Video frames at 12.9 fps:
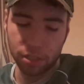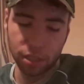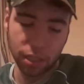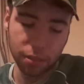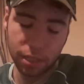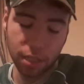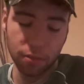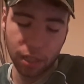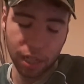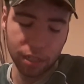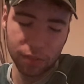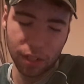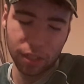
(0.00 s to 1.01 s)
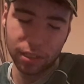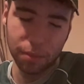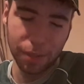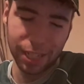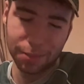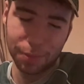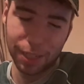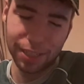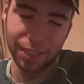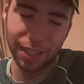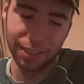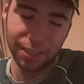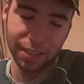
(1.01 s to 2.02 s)
And I'm still kind of not in the best
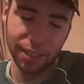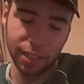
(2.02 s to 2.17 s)
mindset,